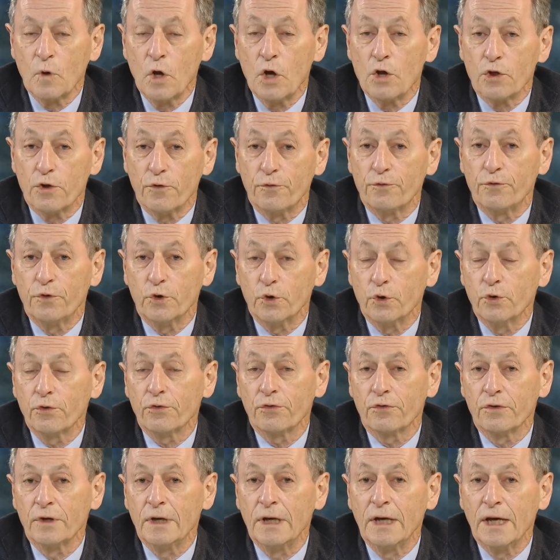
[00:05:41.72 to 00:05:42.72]
The
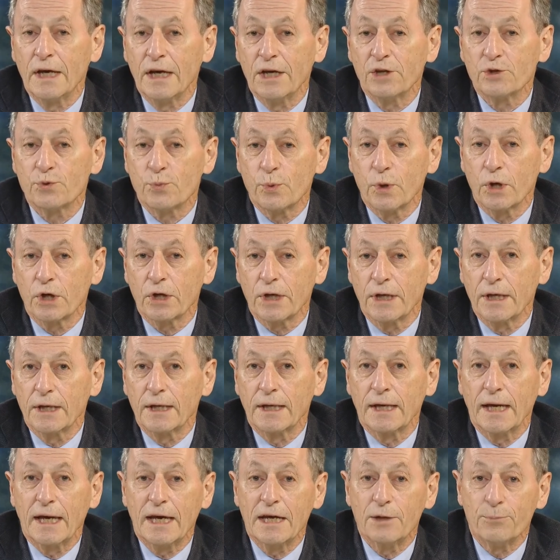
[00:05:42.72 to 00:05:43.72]
fourth is
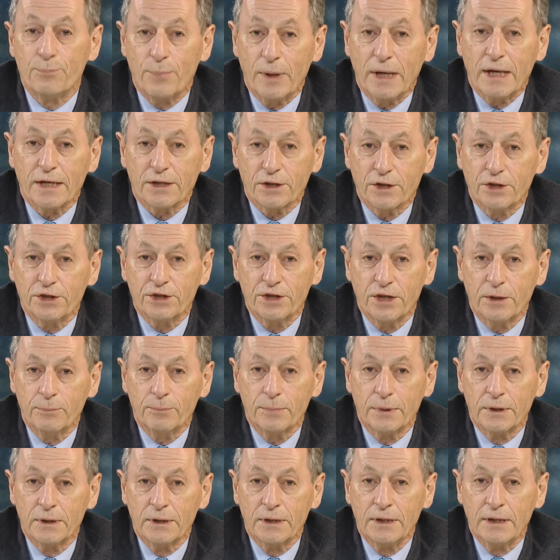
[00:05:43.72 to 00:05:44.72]
working in
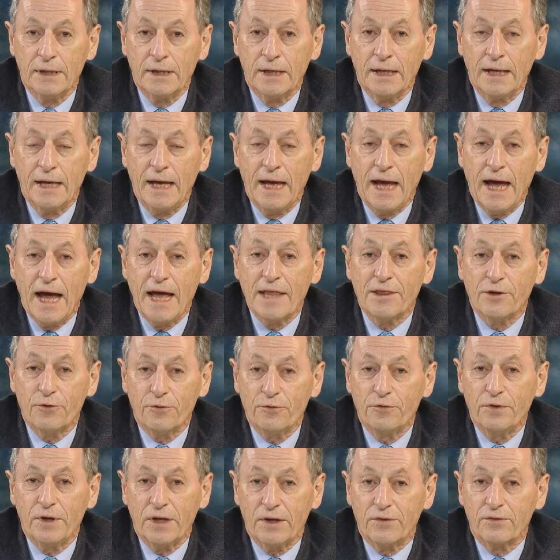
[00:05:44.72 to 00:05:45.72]
partnership. And the
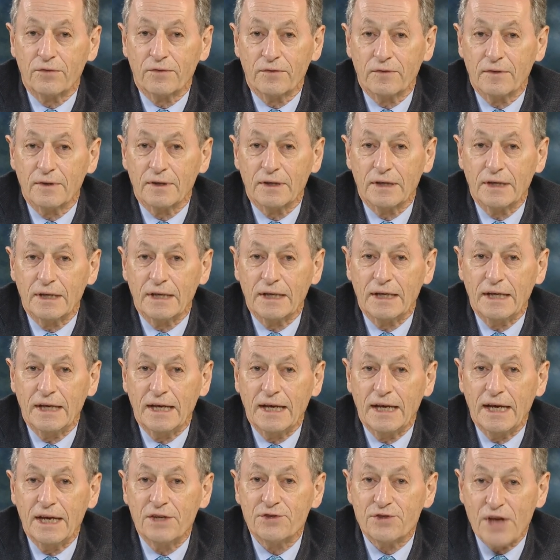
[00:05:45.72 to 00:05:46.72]
fifth
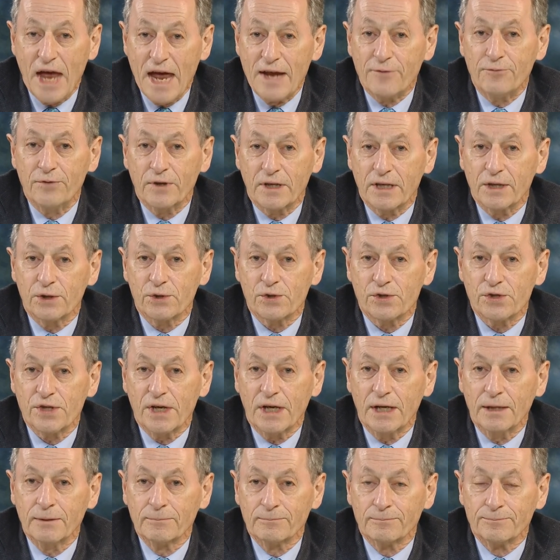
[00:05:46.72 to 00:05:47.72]
is
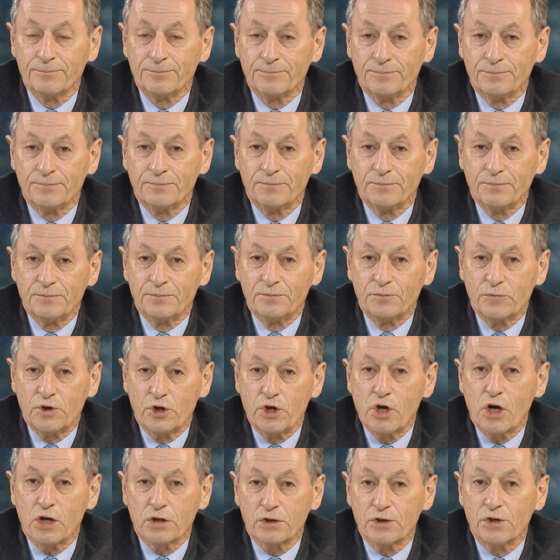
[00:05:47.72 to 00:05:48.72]
advocacy, the
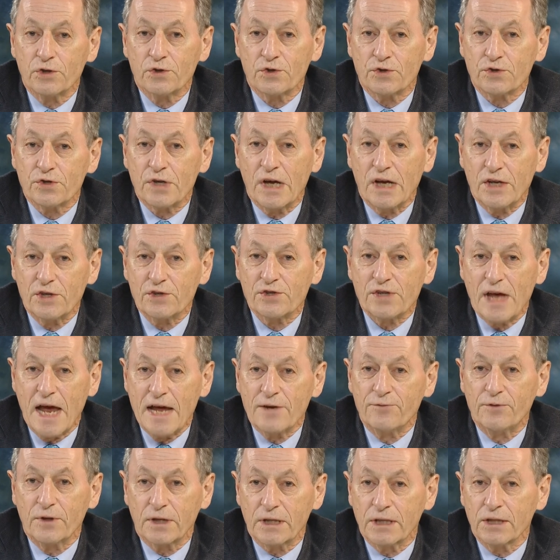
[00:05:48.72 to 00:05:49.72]
doctors as
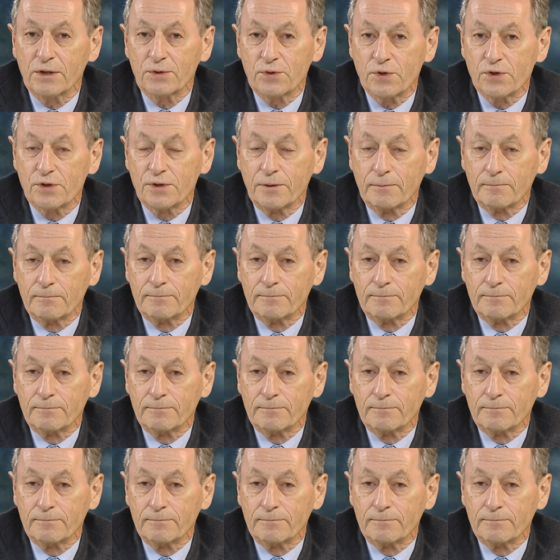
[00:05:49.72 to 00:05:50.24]
advocates.